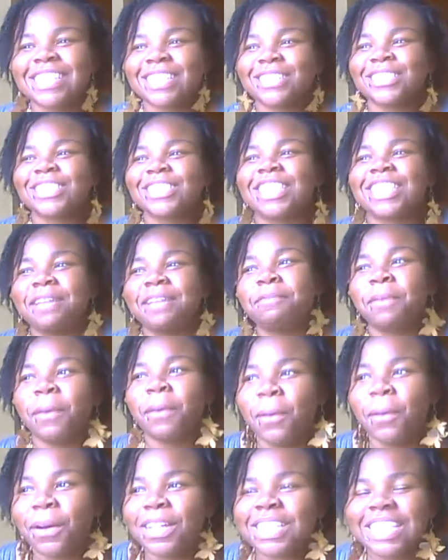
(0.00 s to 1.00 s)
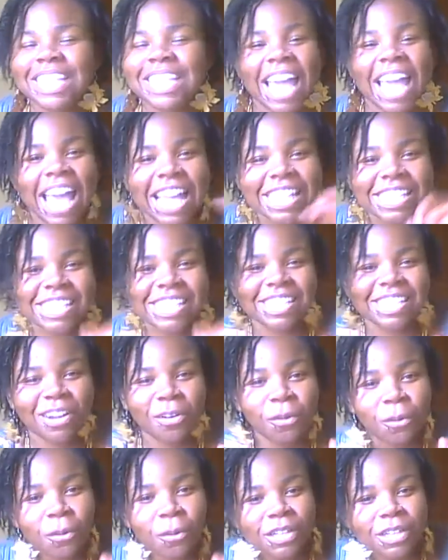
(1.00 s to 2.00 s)
So she pours
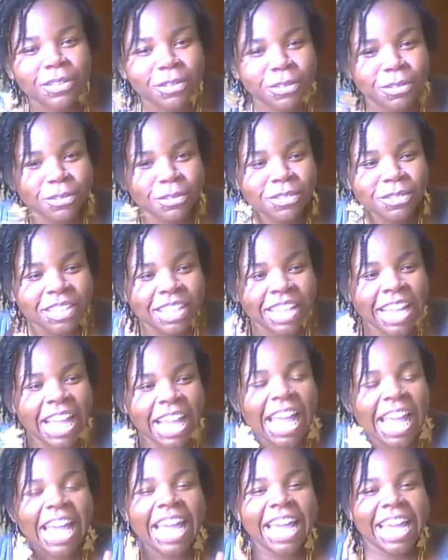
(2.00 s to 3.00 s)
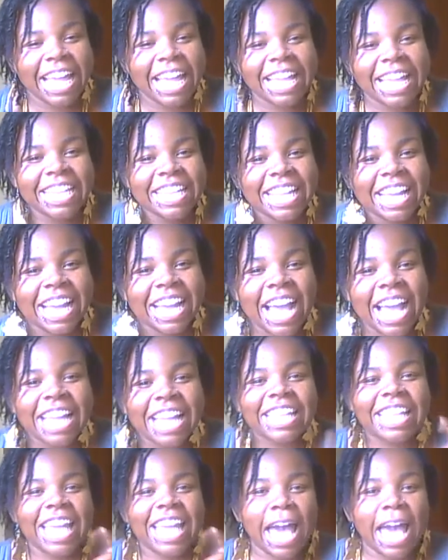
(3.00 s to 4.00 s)
castor oil in
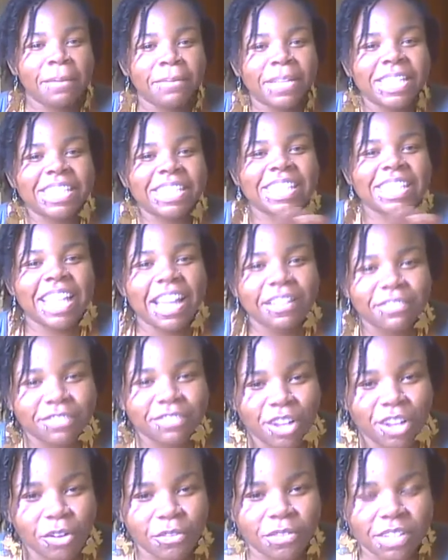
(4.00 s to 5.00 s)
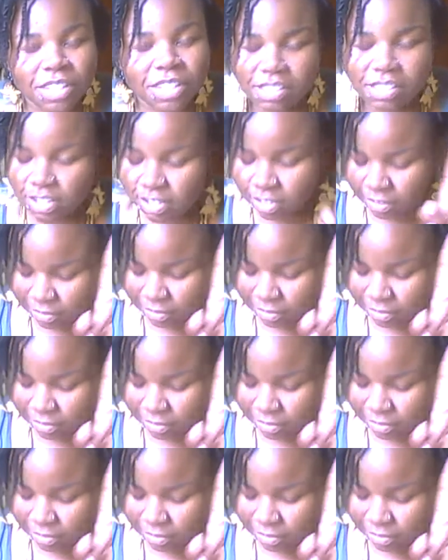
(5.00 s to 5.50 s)
Gabby's leftovers.